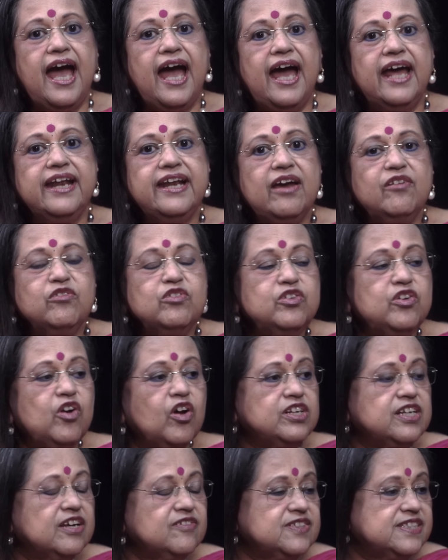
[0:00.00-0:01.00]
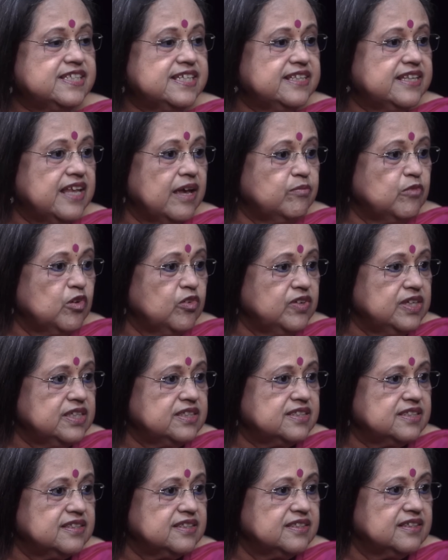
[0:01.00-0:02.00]
and I would not have seen their
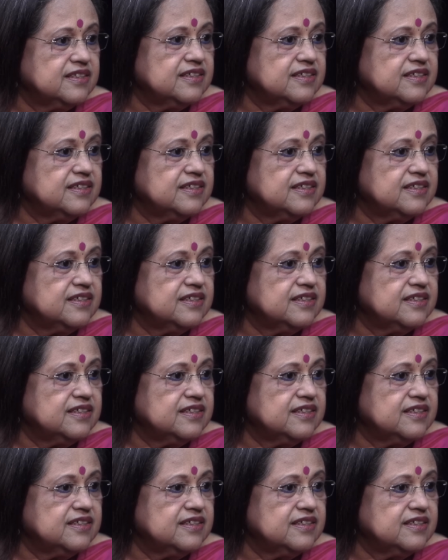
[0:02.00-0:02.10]
movies.